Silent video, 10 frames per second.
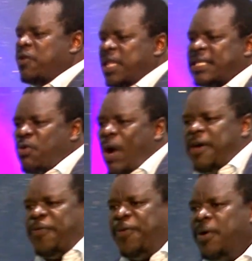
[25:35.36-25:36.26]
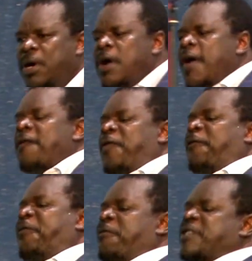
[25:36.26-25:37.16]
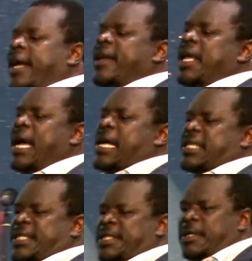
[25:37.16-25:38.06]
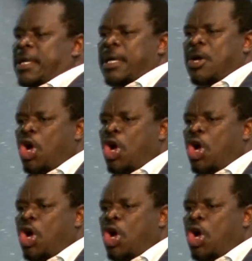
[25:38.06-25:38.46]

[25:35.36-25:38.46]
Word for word: lived with his wife for 15 years.